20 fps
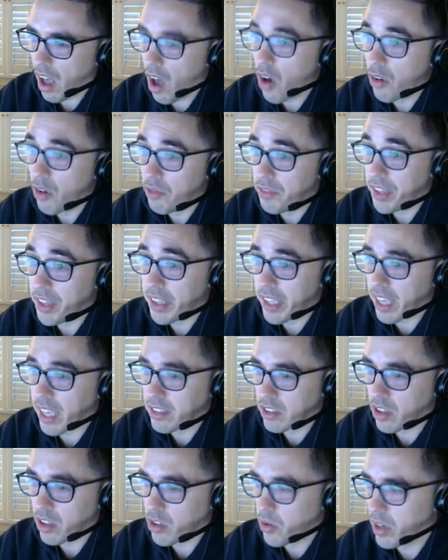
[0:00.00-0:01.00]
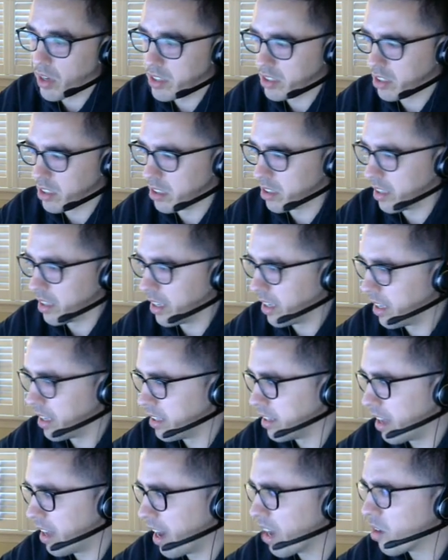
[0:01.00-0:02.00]
Vili has a good question,
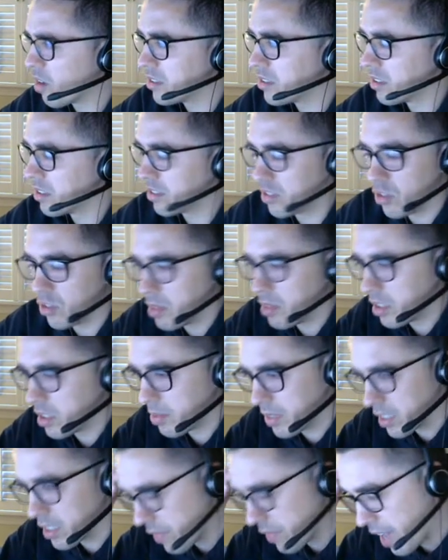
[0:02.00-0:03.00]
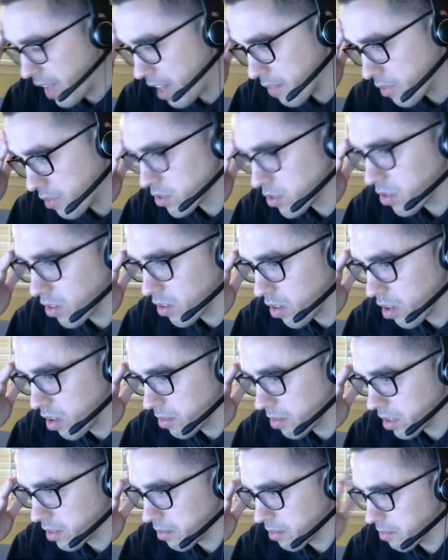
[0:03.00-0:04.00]
and I always assume this because I've had it for so long,
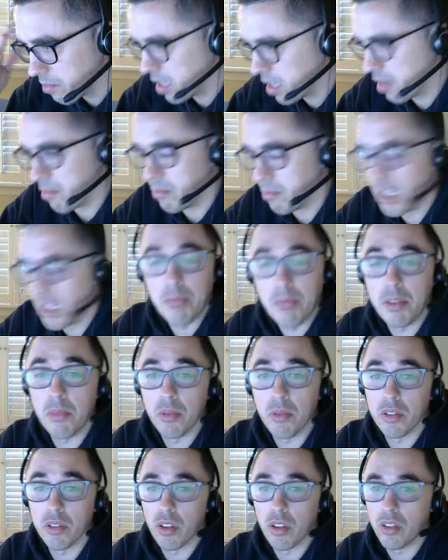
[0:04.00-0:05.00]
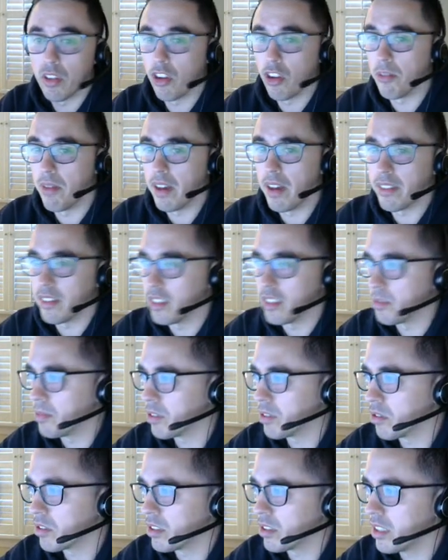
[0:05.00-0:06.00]
but many people don't know about this, but
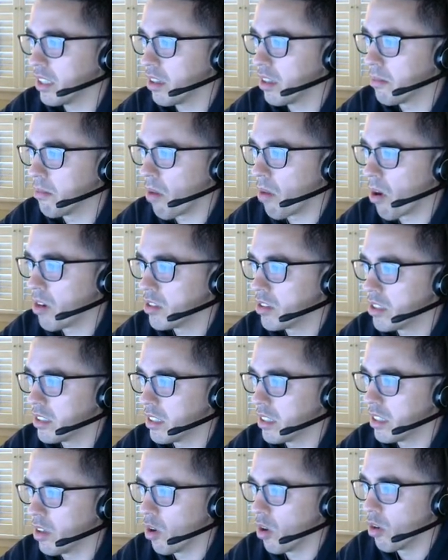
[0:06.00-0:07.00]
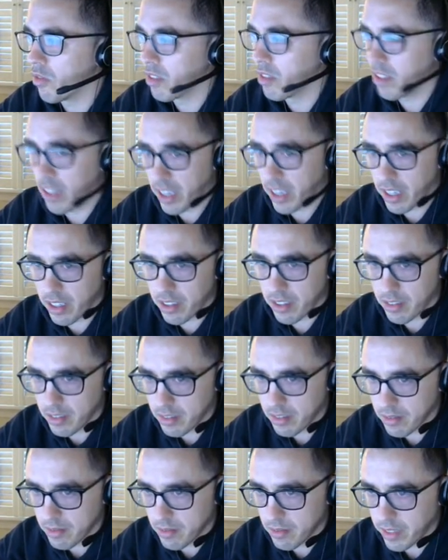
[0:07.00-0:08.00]
you'll see the margin and overlay
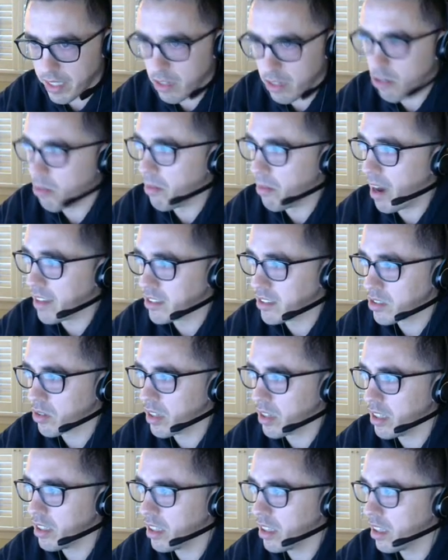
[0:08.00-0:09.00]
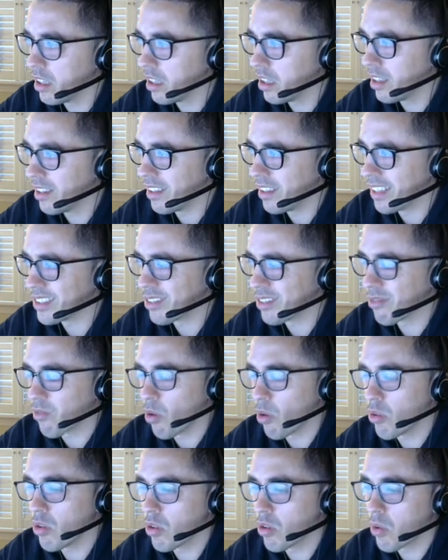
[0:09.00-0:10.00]
here on my screen. That's a
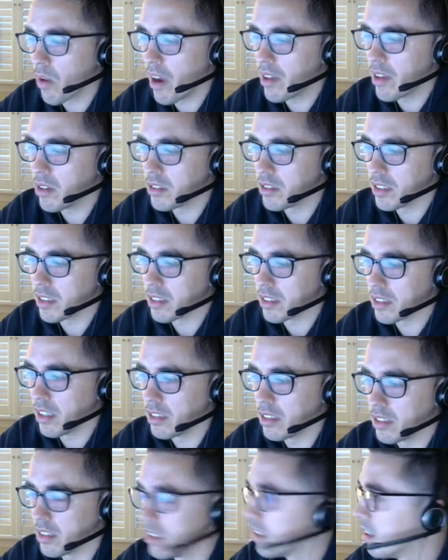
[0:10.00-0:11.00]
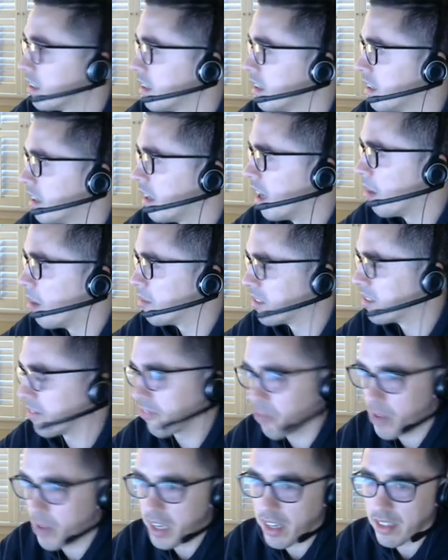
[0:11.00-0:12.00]
Roto Grinders extension. It's a
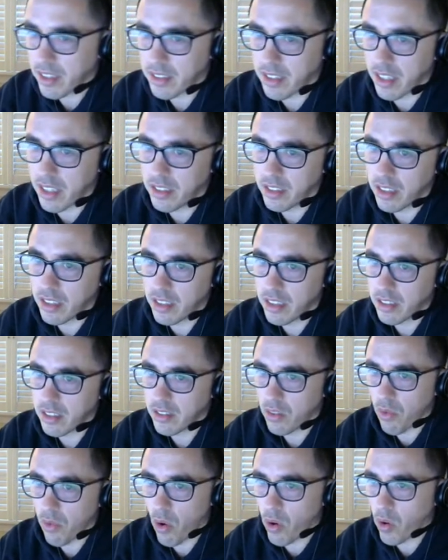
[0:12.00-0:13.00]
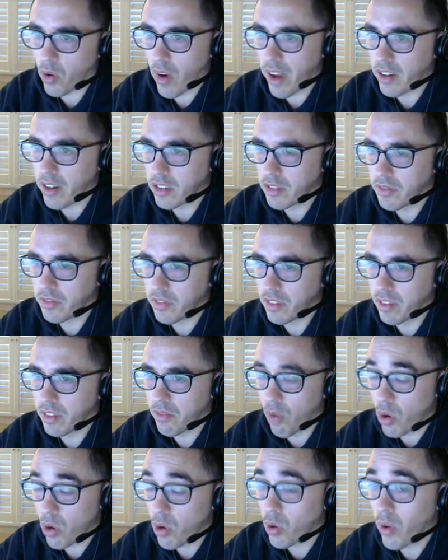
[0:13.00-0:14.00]
free extension. It's the Roto Grinders
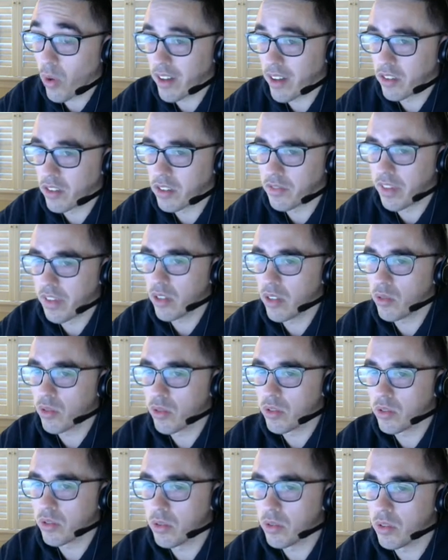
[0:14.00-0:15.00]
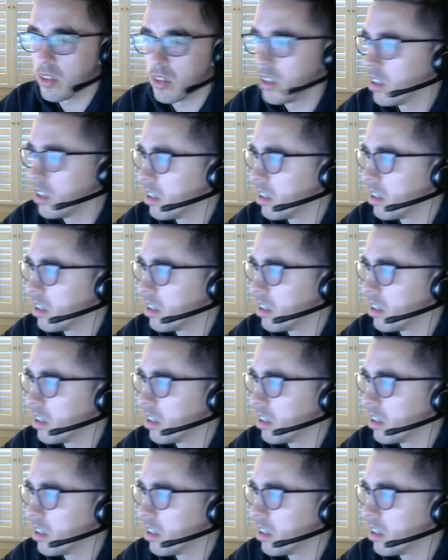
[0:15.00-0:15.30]
FanDuel tool.